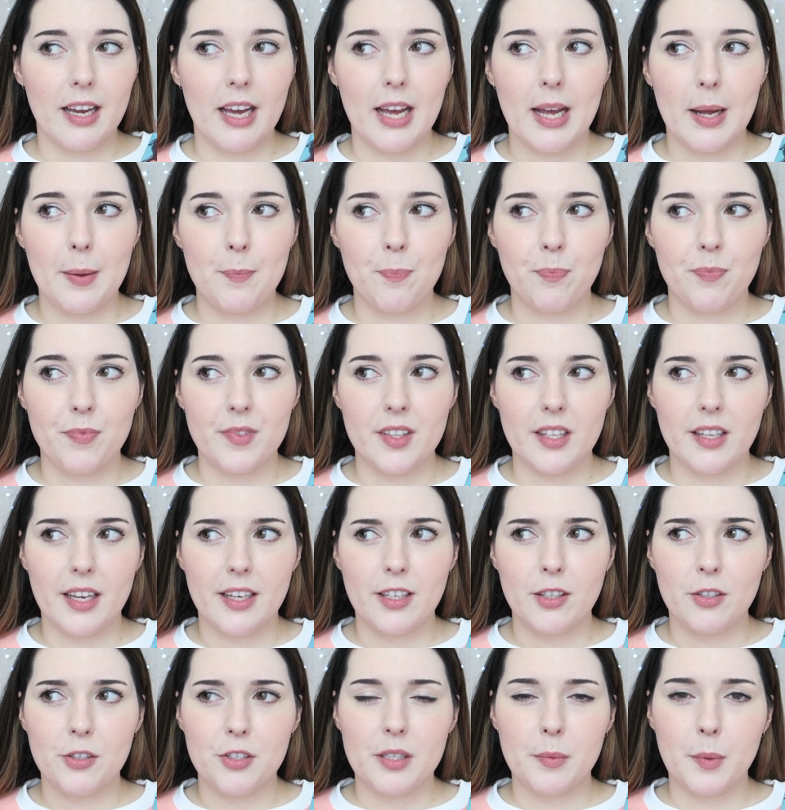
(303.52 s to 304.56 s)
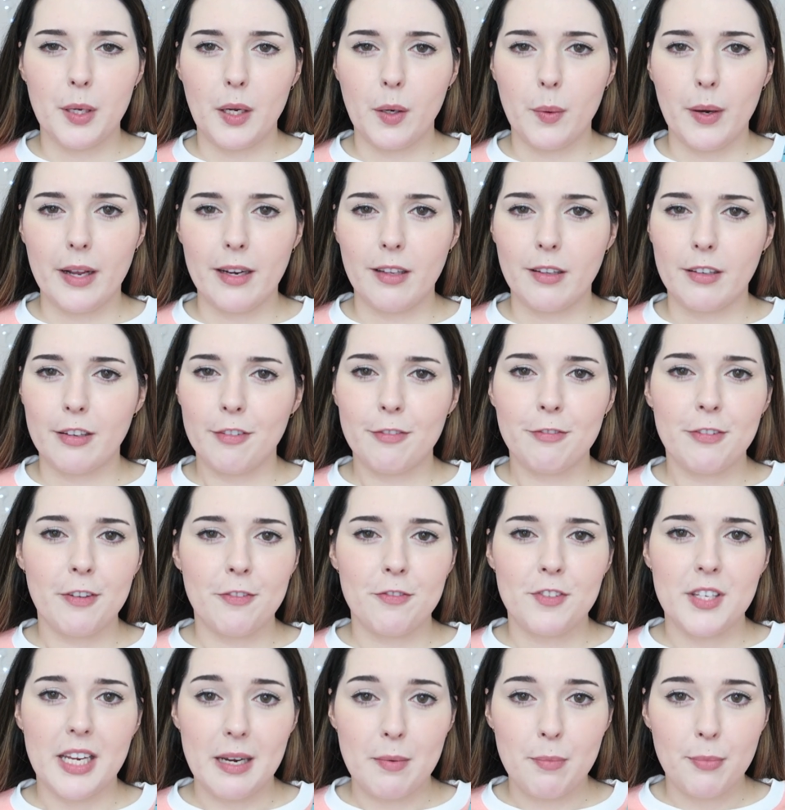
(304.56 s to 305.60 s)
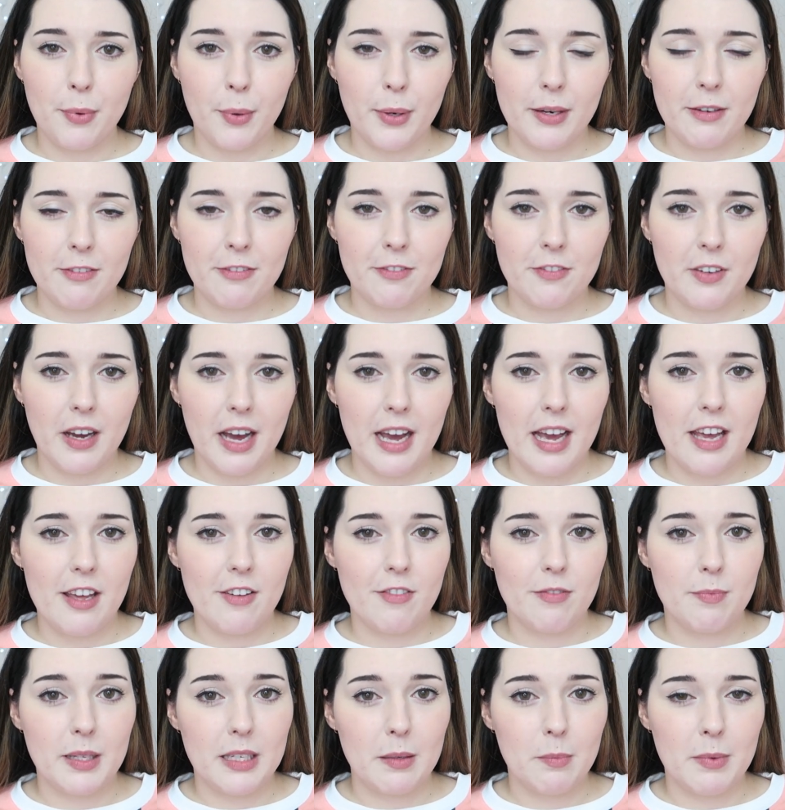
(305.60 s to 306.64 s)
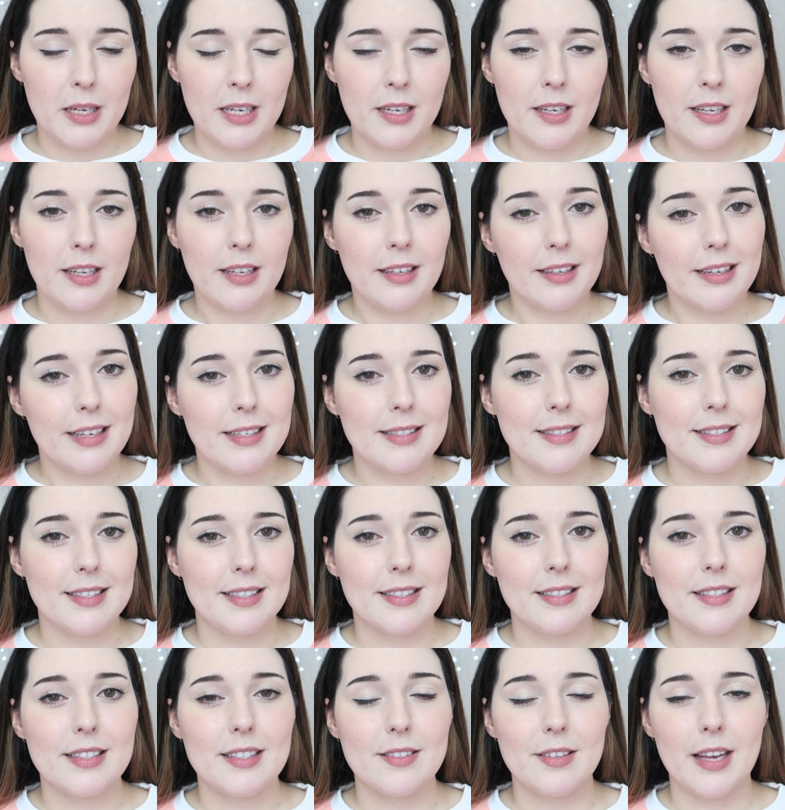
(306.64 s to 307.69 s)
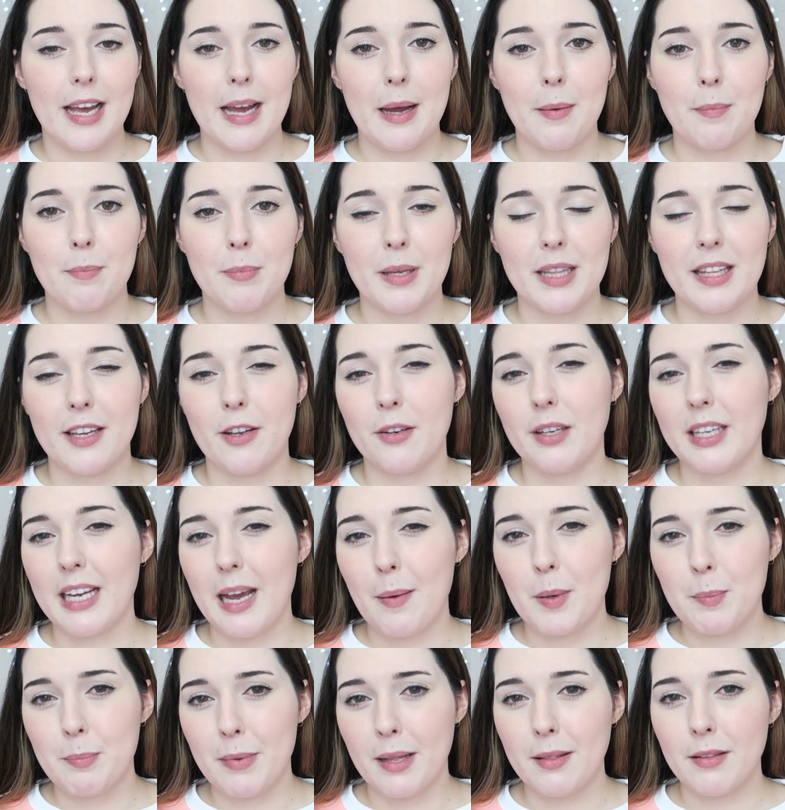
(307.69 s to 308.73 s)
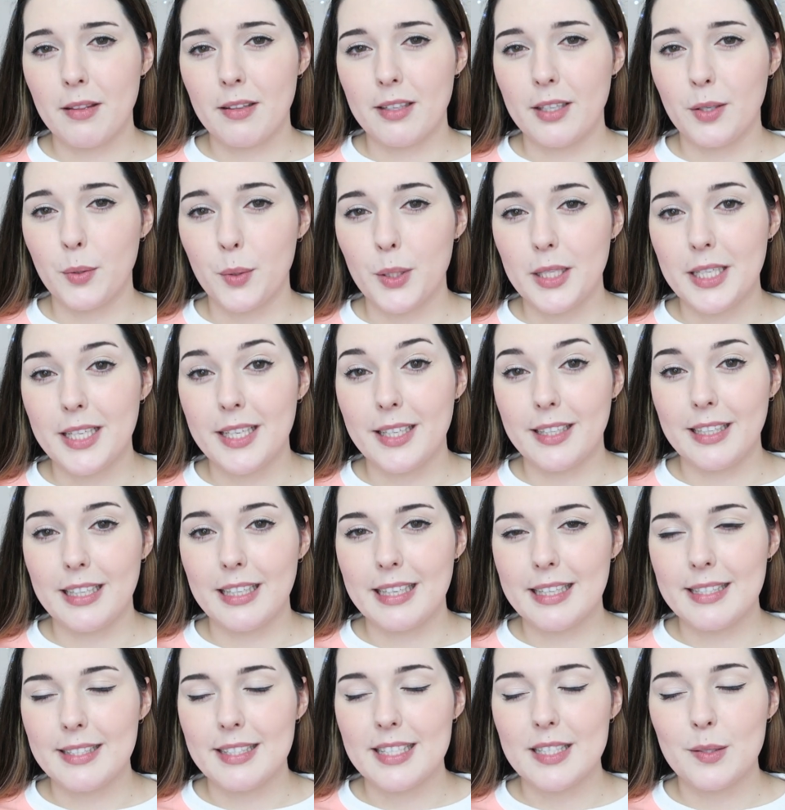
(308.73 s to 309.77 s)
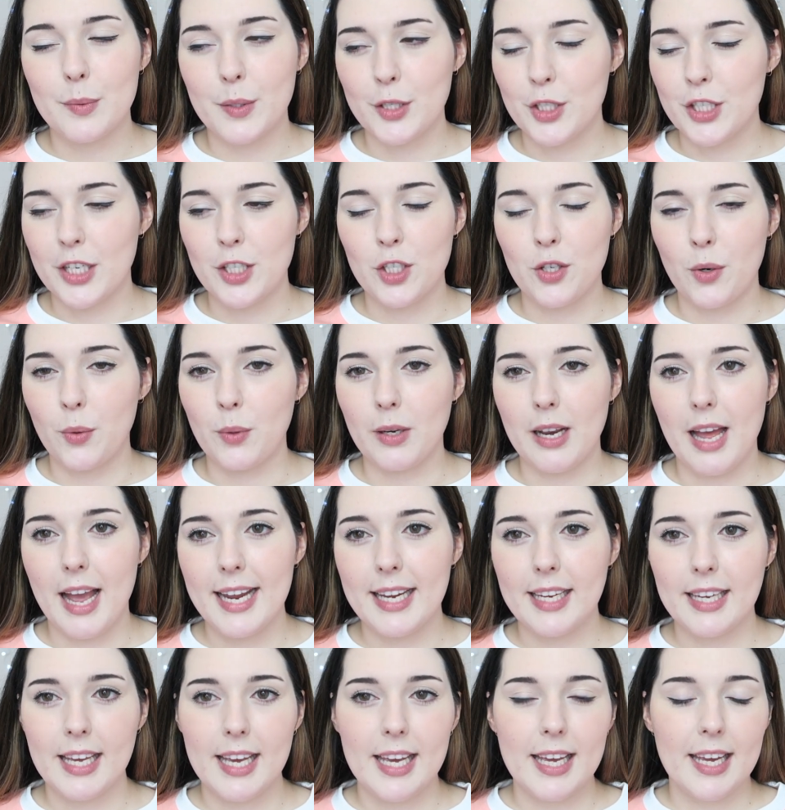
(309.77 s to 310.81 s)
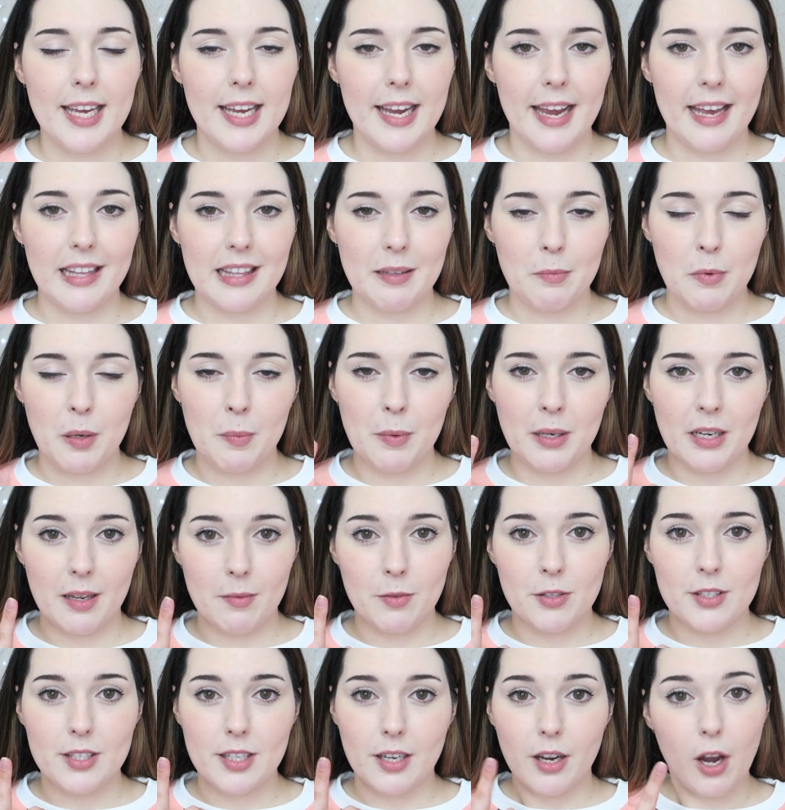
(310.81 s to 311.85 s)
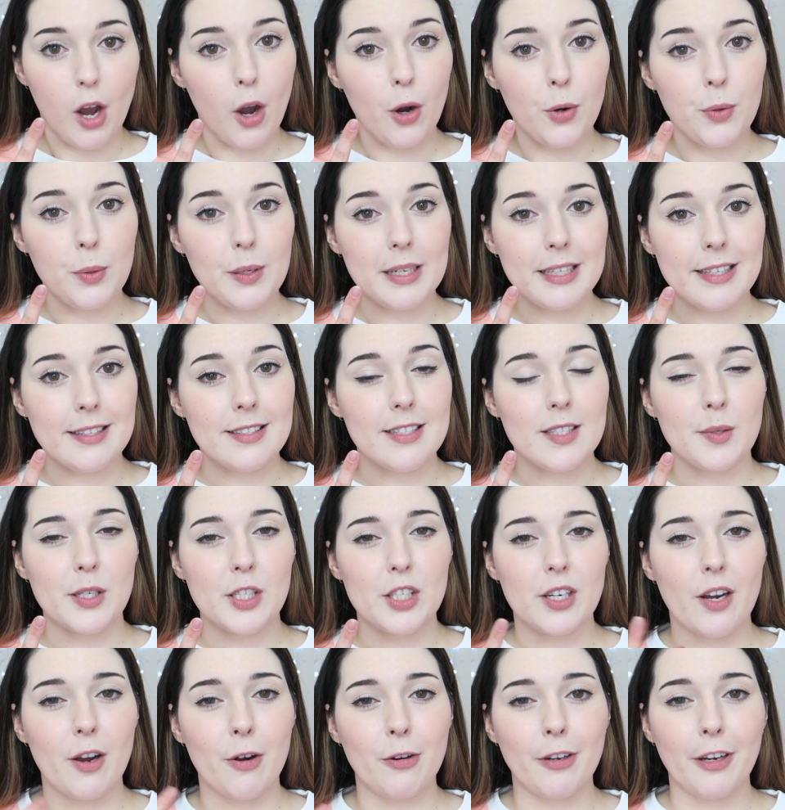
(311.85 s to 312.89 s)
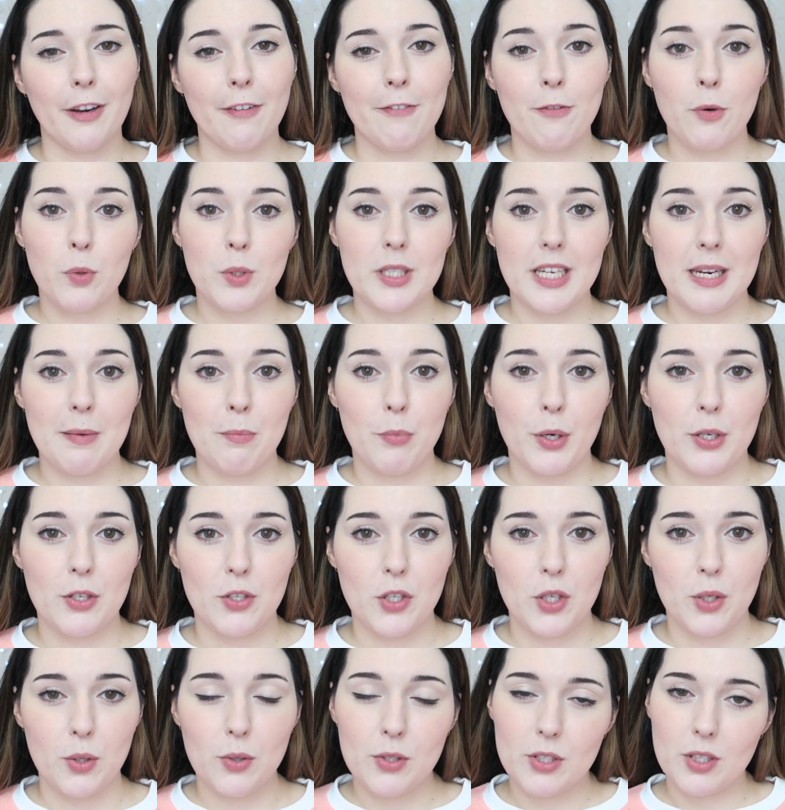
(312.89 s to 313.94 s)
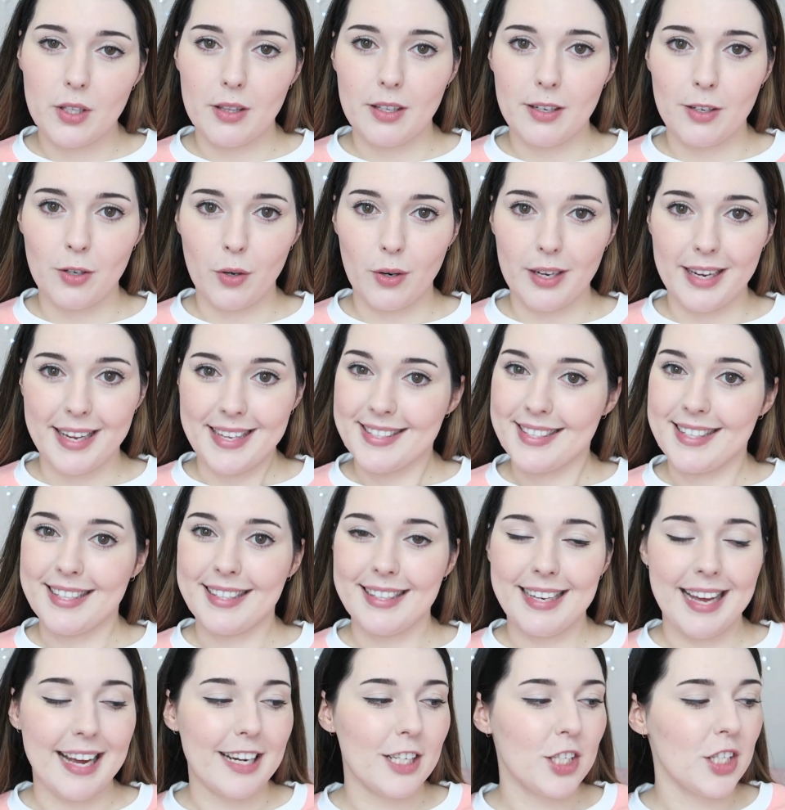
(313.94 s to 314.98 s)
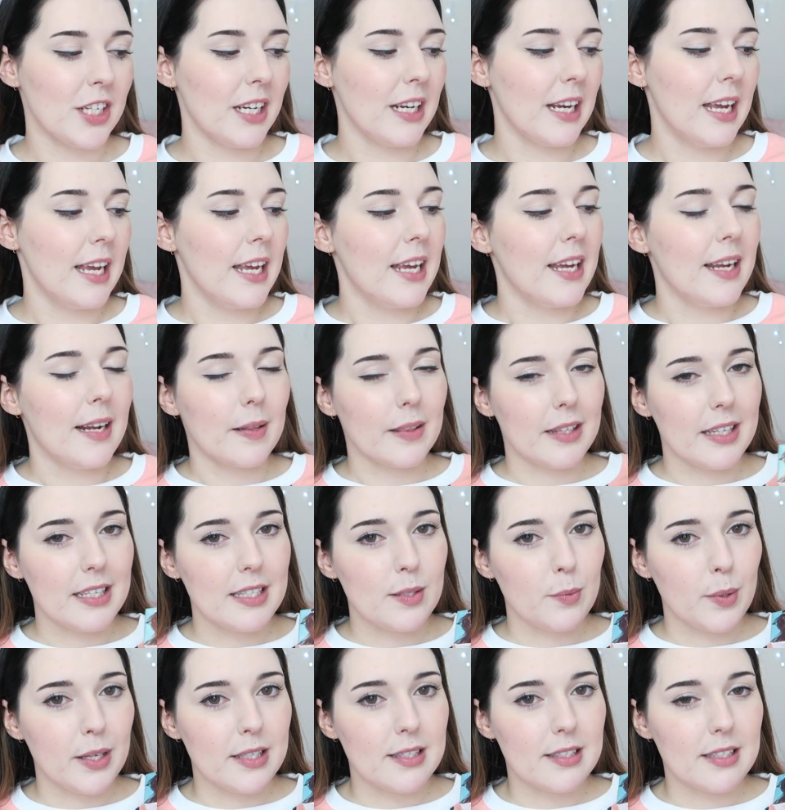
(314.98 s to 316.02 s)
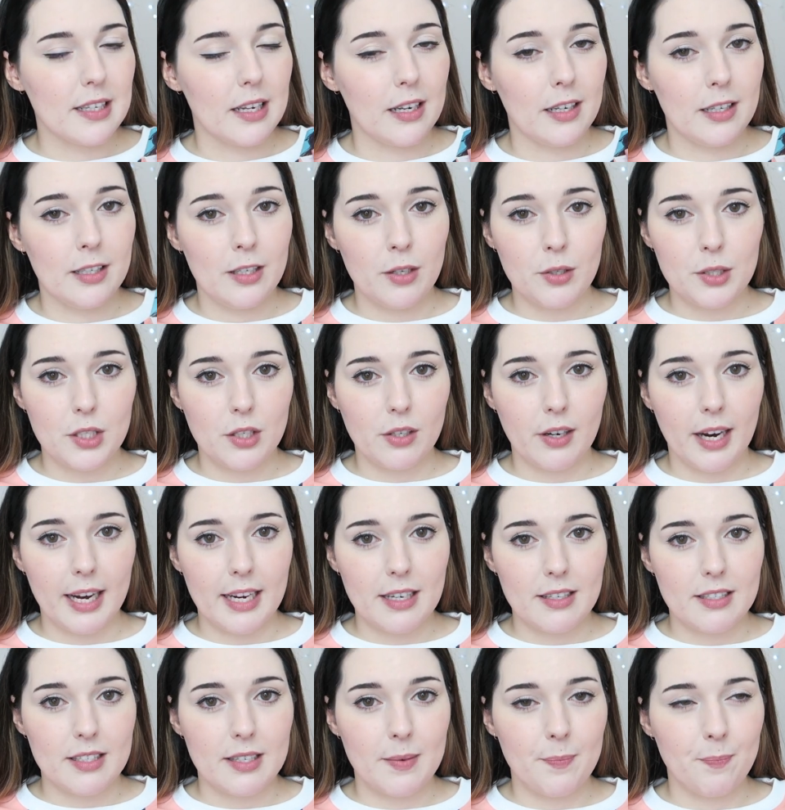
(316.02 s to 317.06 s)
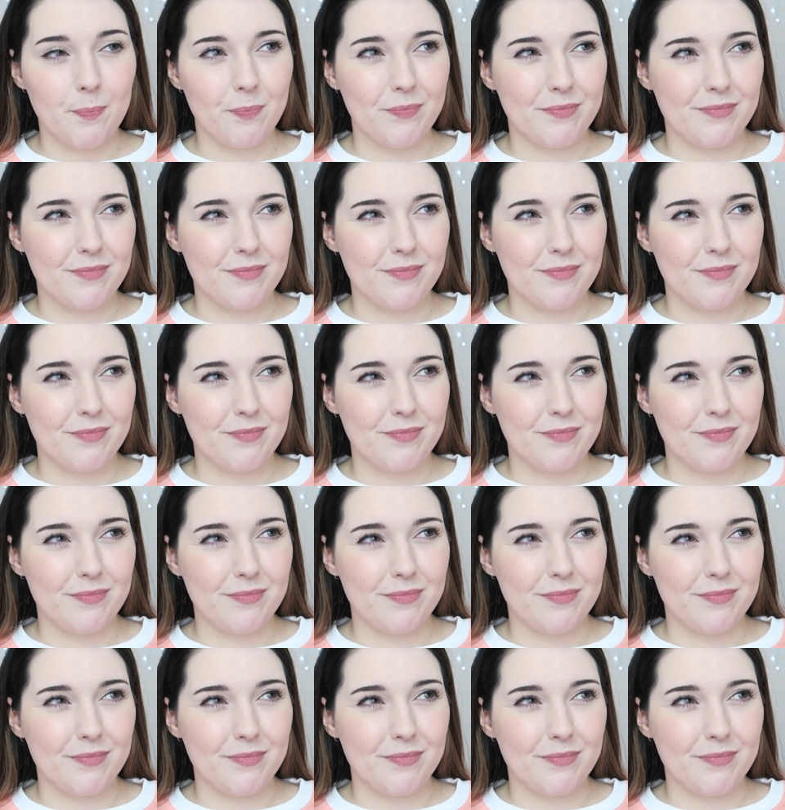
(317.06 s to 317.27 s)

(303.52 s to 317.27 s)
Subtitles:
I usually wear quite a lot of 15.5mm lenses, but they only come in monthly or yearly lenses, which I don't like. At the moment, I'm using Olens, which are only 14.2, so they're not as enlarging. These ones looked great.